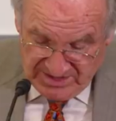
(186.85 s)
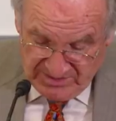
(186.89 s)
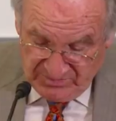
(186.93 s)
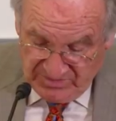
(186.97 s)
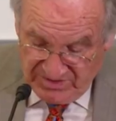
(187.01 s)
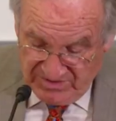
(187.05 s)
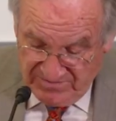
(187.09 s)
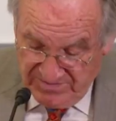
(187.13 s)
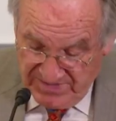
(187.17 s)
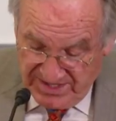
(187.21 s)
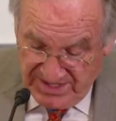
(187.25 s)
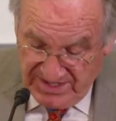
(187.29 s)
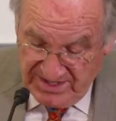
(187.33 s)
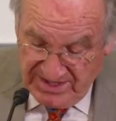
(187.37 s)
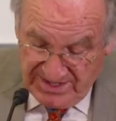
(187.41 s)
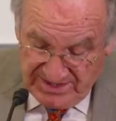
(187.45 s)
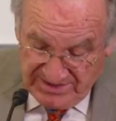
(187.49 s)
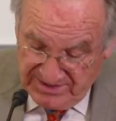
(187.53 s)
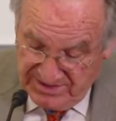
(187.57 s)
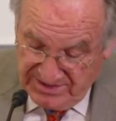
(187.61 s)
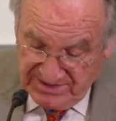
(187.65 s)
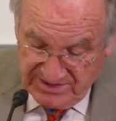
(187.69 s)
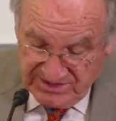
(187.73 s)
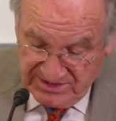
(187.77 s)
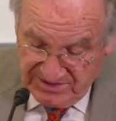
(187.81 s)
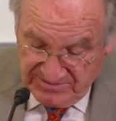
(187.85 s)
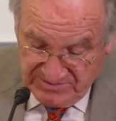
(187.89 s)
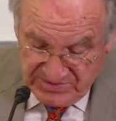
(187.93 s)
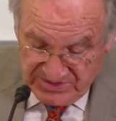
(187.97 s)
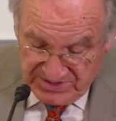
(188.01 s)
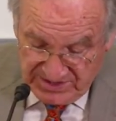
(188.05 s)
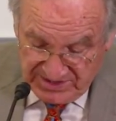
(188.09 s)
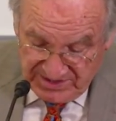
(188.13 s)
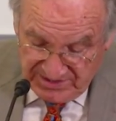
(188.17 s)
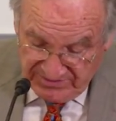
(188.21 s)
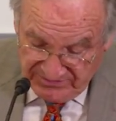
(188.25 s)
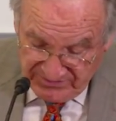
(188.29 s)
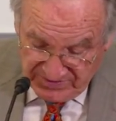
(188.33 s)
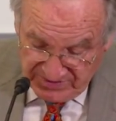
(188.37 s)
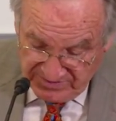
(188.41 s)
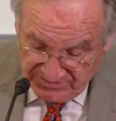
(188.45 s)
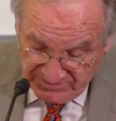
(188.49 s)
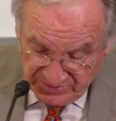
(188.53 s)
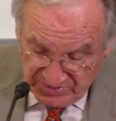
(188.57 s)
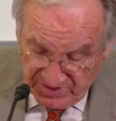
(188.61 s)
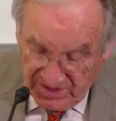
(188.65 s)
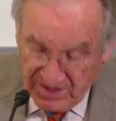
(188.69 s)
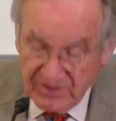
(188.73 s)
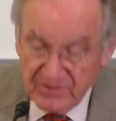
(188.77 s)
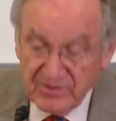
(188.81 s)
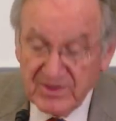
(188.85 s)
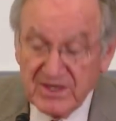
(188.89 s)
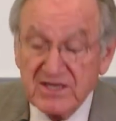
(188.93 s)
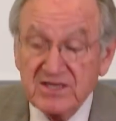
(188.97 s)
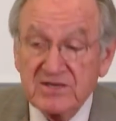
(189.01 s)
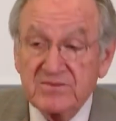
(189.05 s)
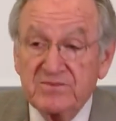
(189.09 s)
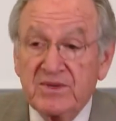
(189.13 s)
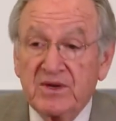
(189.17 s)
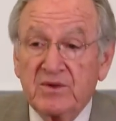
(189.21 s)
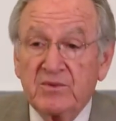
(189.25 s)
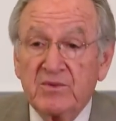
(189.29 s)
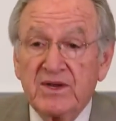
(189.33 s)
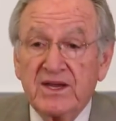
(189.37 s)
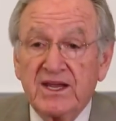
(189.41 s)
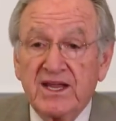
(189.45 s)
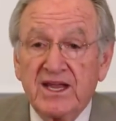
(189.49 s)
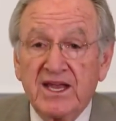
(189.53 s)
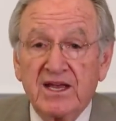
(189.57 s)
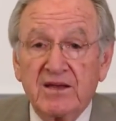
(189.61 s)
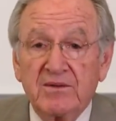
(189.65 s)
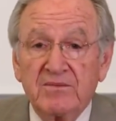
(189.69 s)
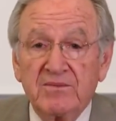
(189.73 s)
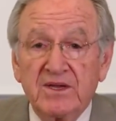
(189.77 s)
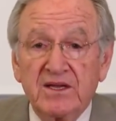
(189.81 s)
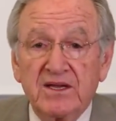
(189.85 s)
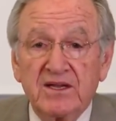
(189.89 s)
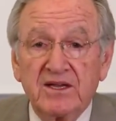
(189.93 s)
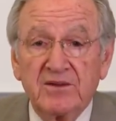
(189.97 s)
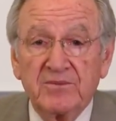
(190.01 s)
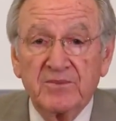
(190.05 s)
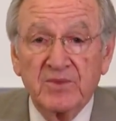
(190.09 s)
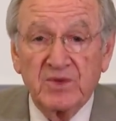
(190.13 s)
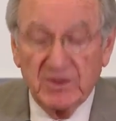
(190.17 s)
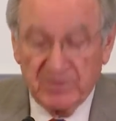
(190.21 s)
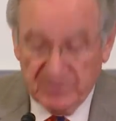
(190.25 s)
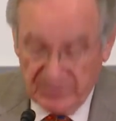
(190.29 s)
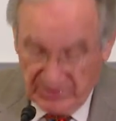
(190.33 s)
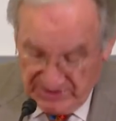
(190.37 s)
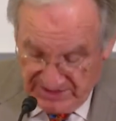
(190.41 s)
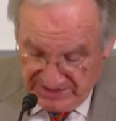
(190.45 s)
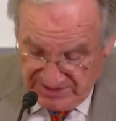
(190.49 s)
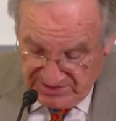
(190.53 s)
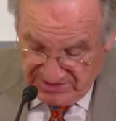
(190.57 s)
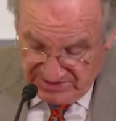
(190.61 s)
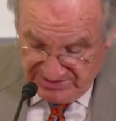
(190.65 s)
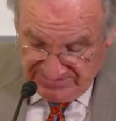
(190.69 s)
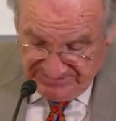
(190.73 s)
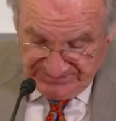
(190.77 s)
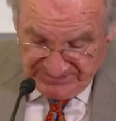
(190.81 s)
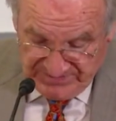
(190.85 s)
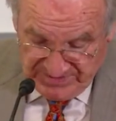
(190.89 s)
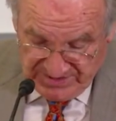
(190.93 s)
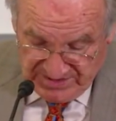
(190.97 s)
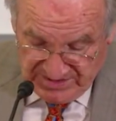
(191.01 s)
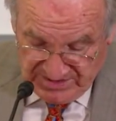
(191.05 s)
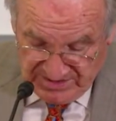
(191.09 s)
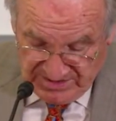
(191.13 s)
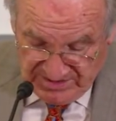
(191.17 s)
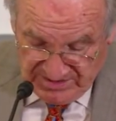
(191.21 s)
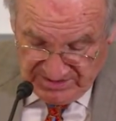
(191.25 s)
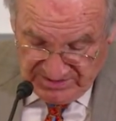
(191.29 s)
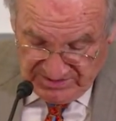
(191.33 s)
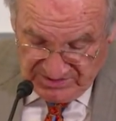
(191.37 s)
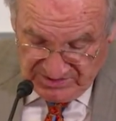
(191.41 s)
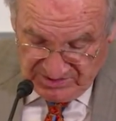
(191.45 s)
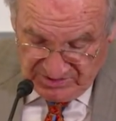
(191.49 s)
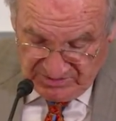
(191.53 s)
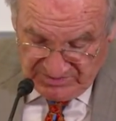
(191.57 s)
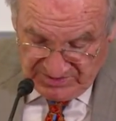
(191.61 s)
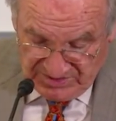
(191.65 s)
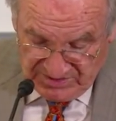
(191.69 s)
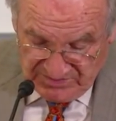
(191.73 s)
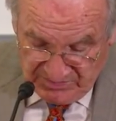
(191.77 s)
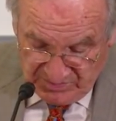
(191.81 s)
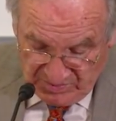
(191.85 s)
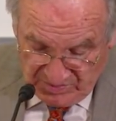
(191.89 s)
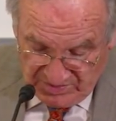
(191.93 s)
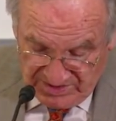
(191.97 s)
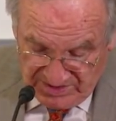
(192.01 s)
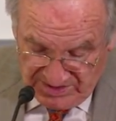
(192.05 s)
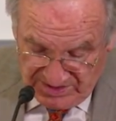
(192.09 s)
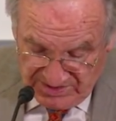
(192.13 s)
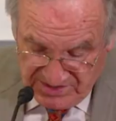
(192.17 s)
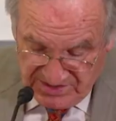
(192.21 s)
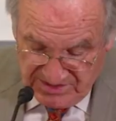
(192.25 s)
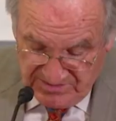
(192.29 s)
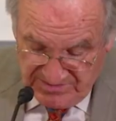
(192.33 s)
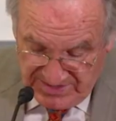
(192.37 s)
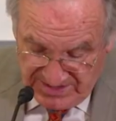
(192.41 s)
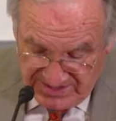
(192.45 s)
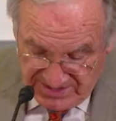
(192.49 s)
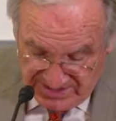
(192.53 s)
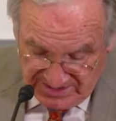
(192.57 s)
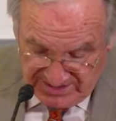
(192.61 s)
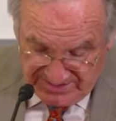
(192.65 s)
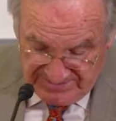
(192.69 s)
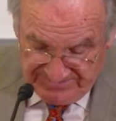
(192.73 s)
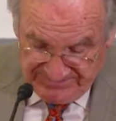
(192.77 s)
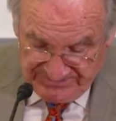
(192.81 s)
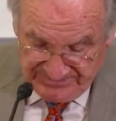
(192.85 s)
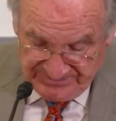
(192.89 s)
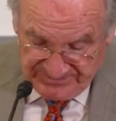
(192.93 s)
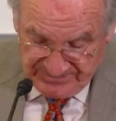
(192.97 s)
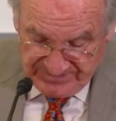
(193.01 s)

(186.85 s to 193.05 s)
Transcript: We've made, I think, some significant progress, but we can't become complacent. So much more needs to be done.